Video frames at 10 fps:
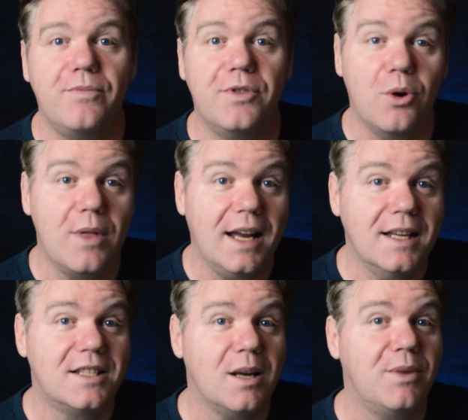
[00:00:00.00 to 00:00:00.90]
Though that
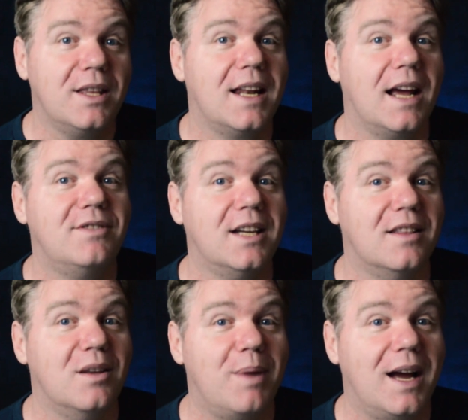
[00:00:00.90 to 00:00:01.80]
is something that I've done
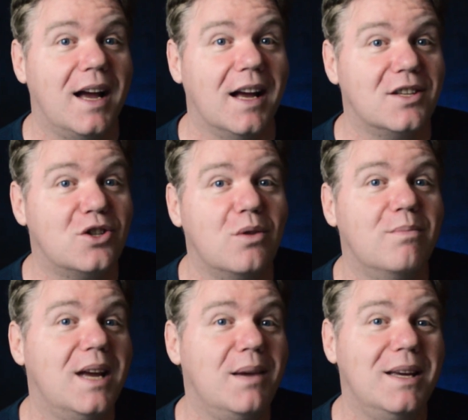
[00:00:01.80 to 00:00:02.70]
in the past, so
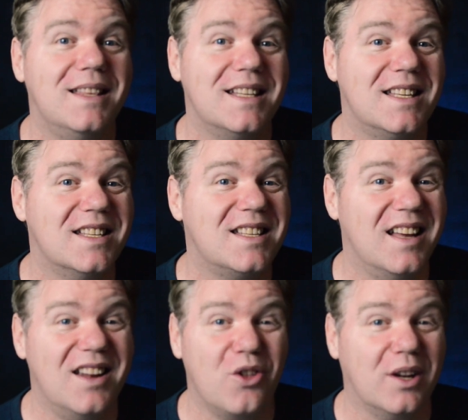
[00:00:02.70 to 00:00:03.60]
maybe this is
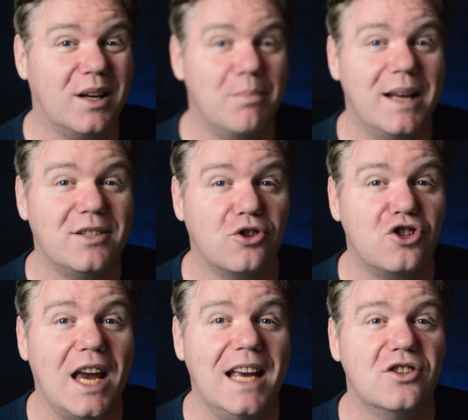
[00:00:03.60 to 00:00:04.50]
another little mental
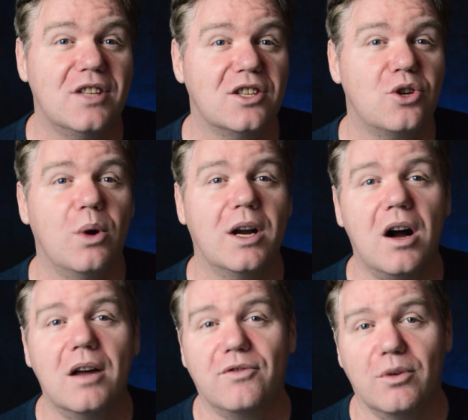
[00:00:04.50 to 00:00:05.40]
change that's going
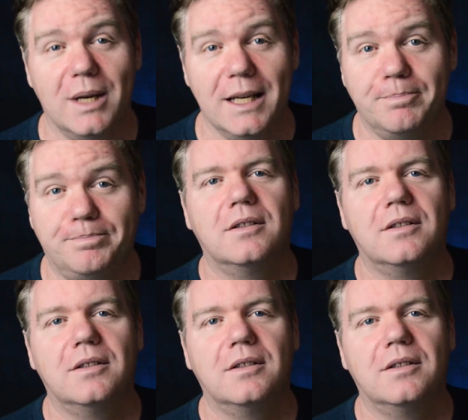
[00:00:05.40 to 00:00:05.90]
on for me.